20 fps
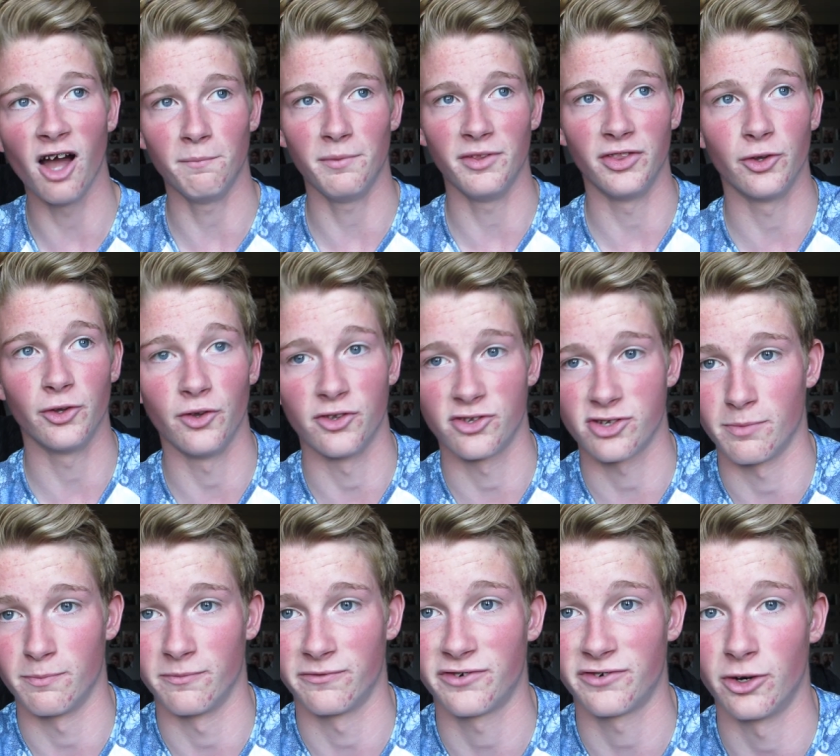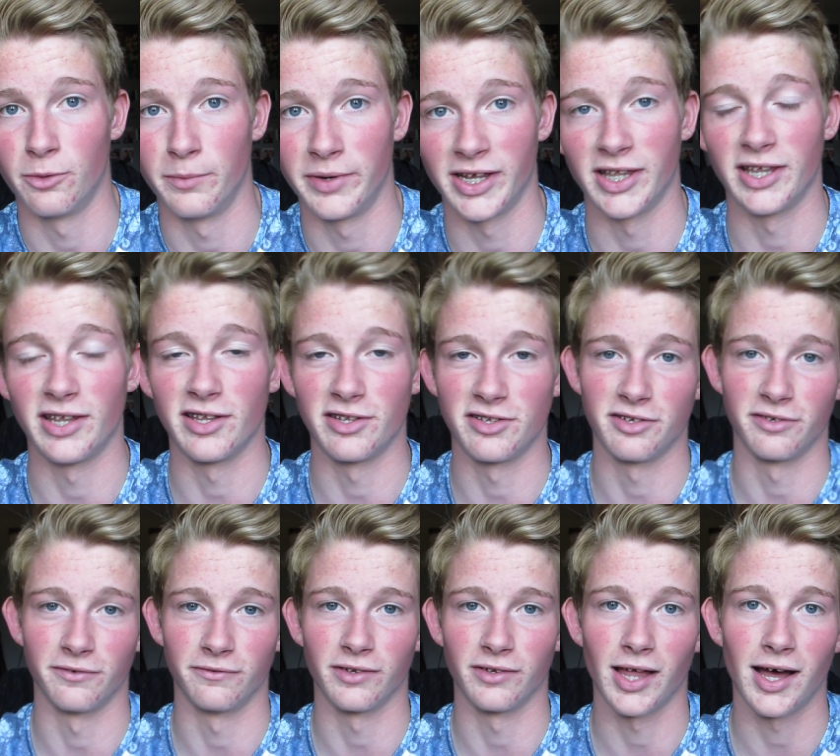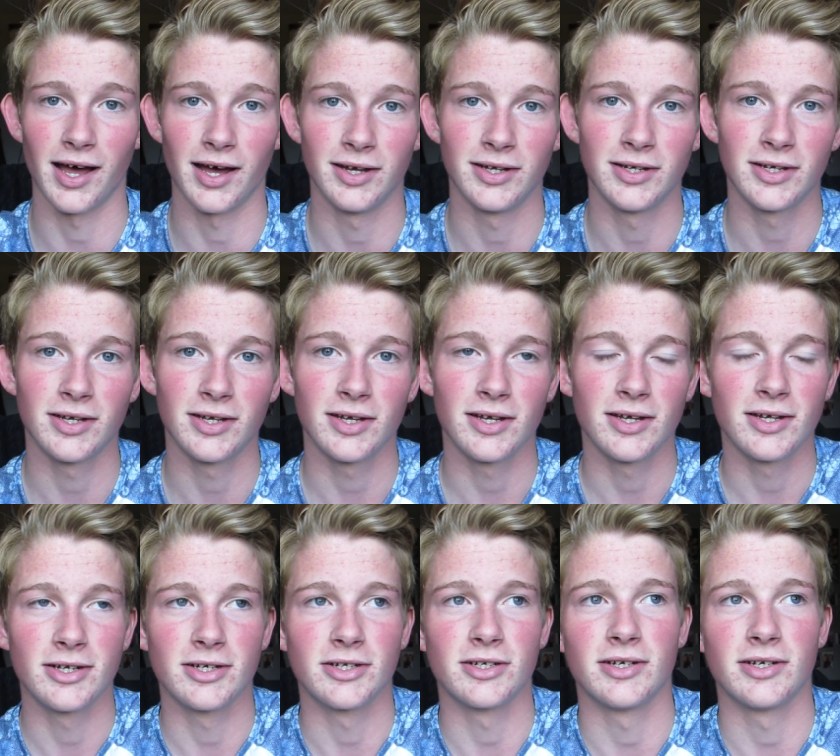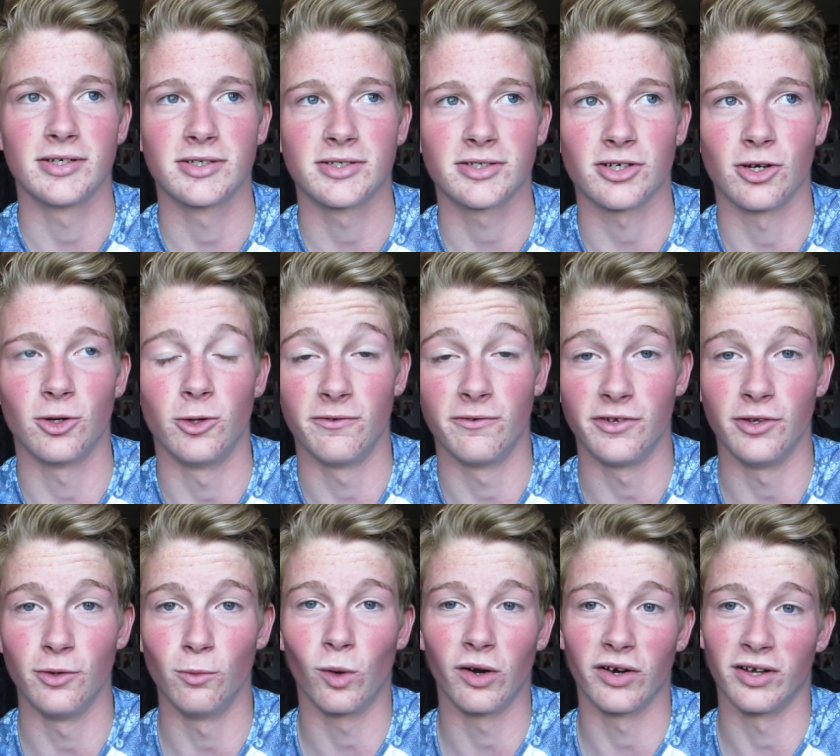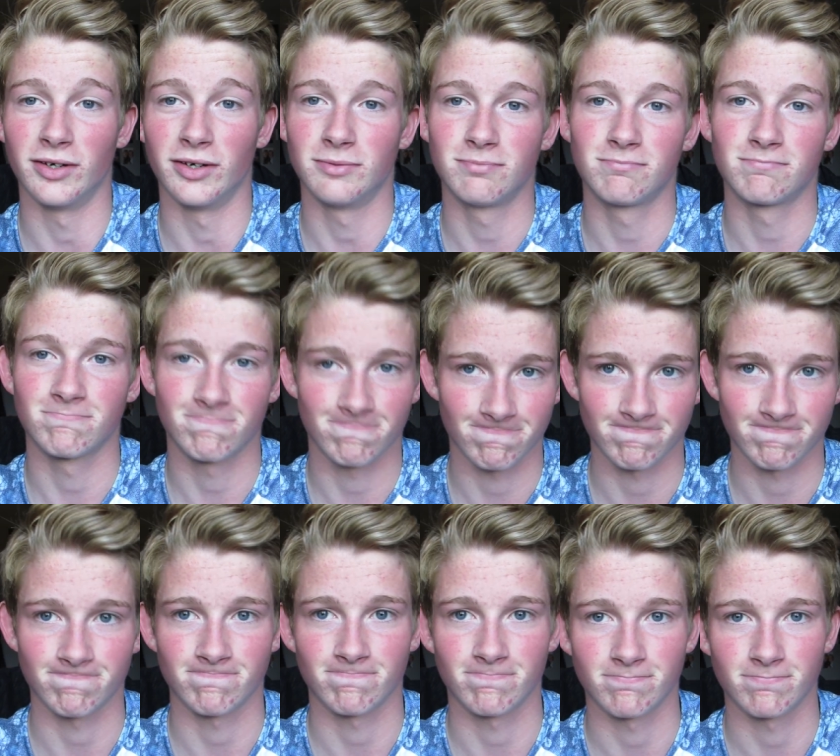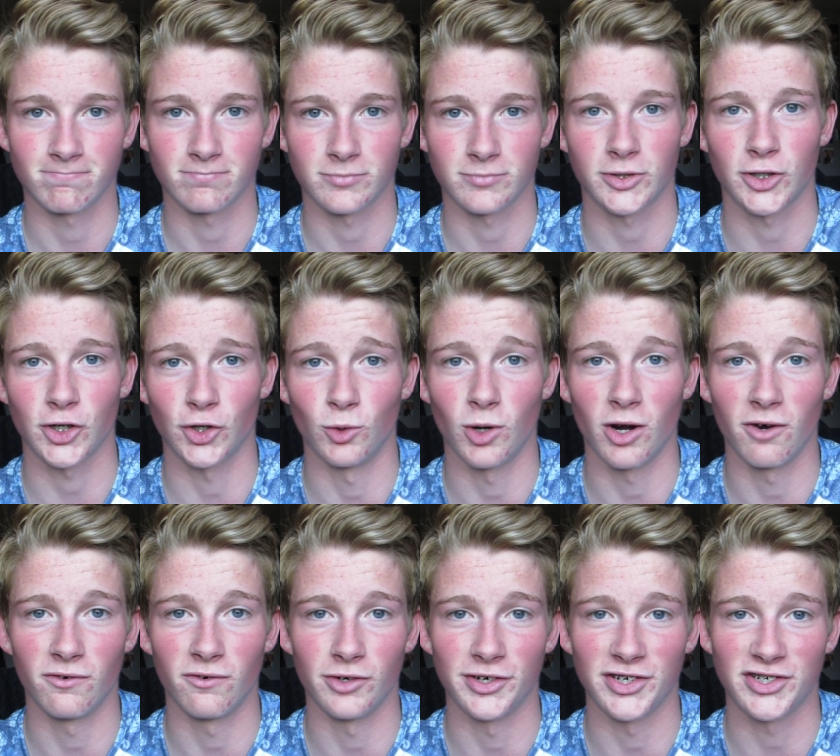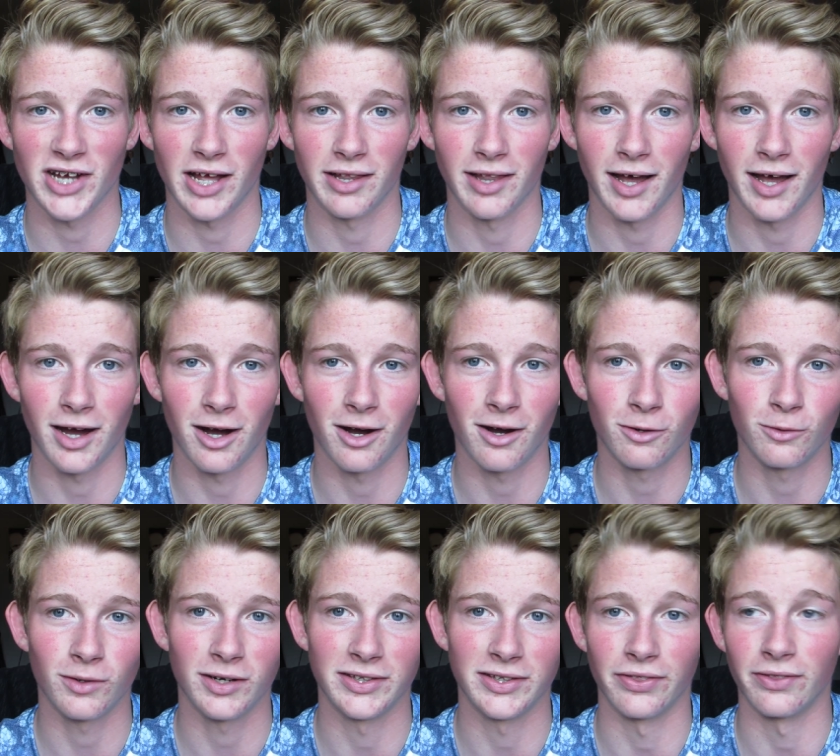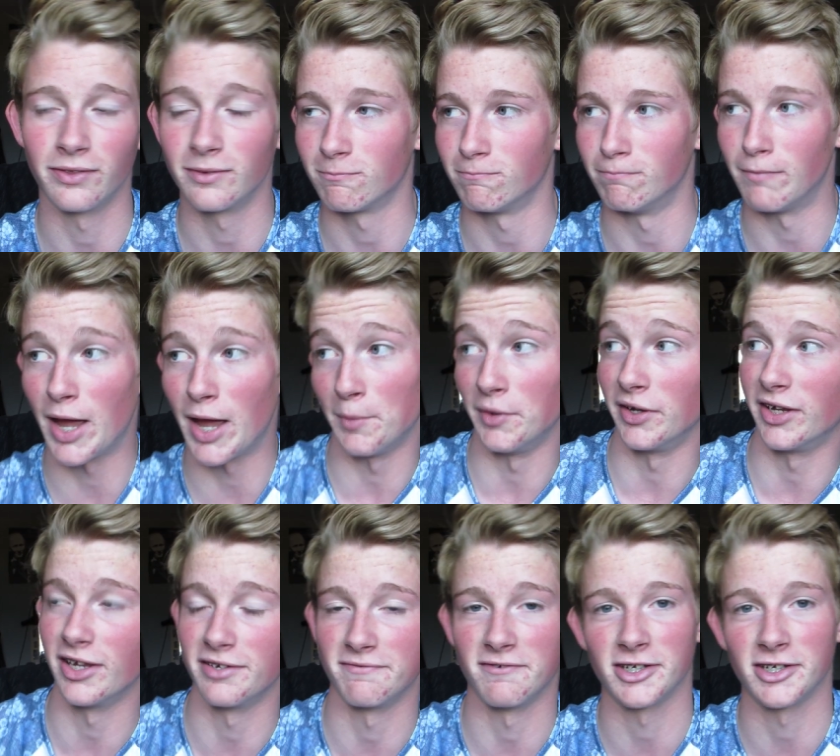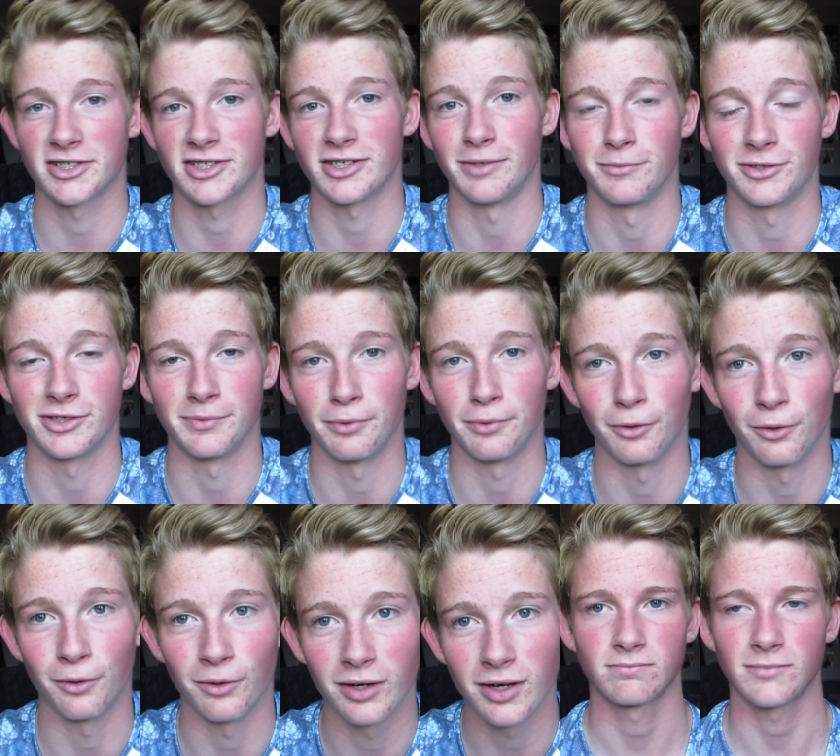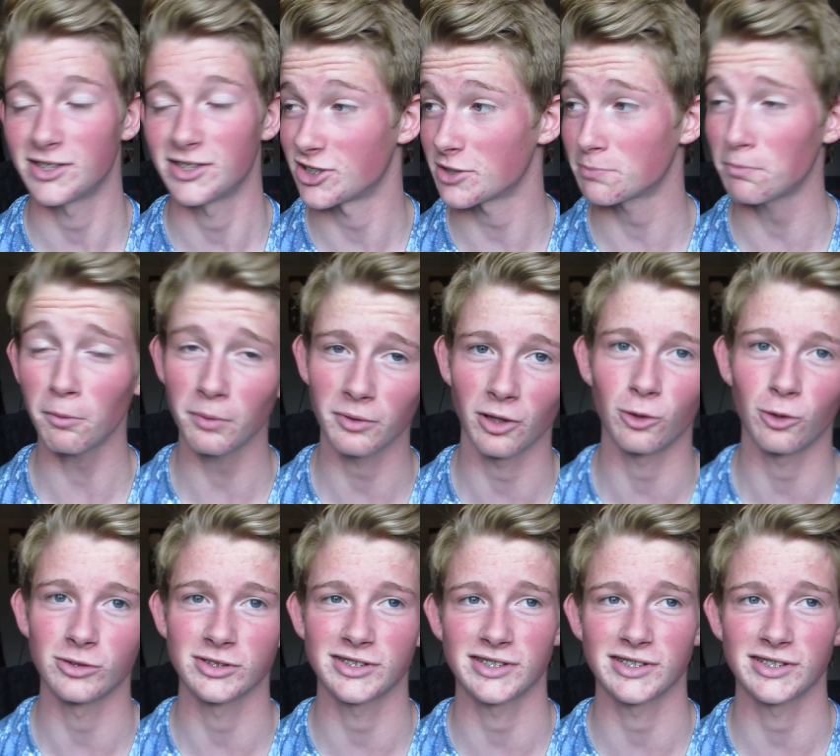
I've been doing some filming and everything for that. So if you wanna go over and check that out and maybe give us some support, then just pop along